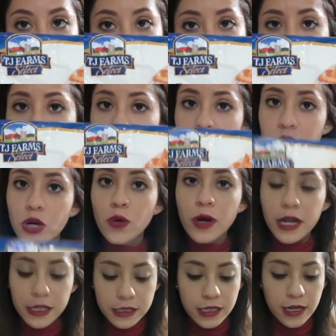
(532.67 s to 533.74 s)
I had no
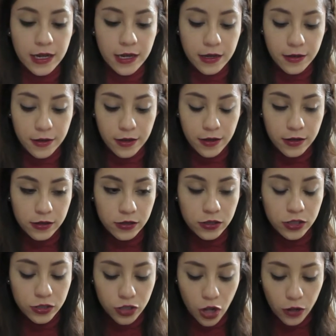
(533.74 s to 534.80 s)
idea
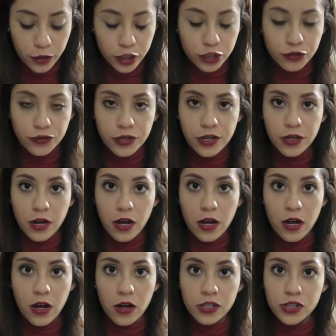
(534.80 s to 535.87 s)
the Dollar Tree
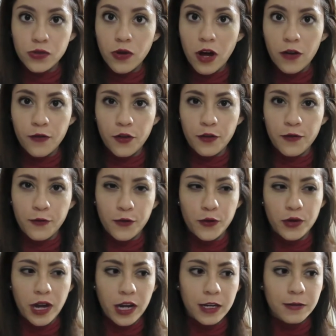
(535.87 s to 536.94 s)
also offered food
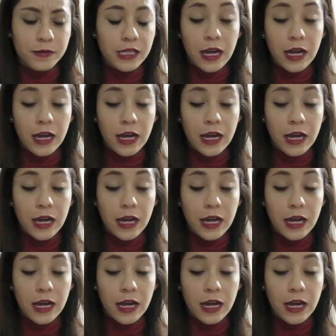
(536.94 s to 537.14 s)
items.